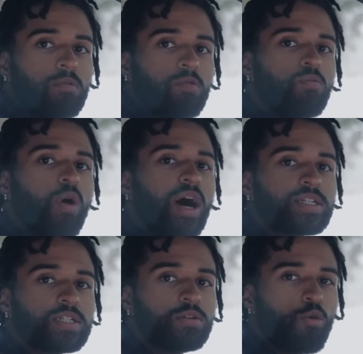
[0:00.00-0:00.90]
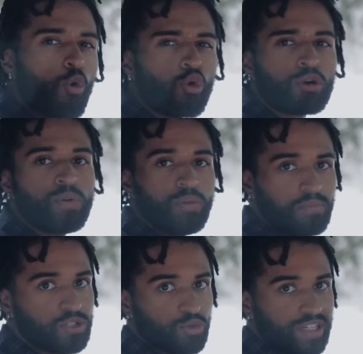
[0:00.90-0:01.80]
We watch in horrible
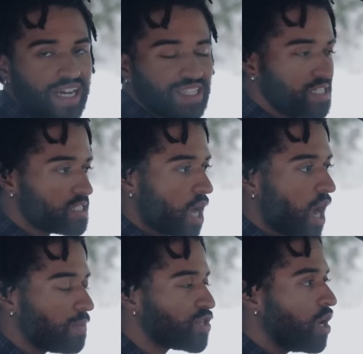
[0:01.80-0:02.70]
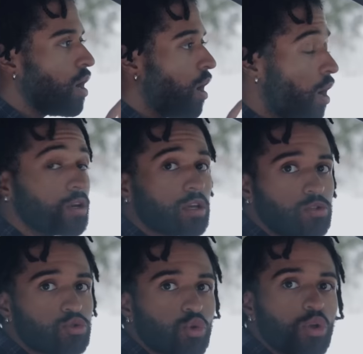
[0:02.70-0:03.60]
misery as he sobs
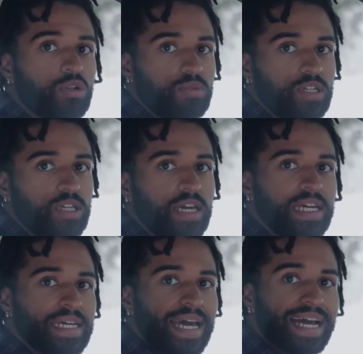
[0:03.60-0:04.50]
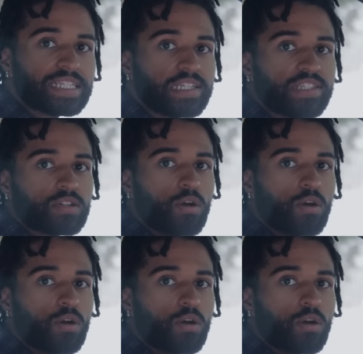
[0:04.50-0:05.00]
uncontrollably, exits the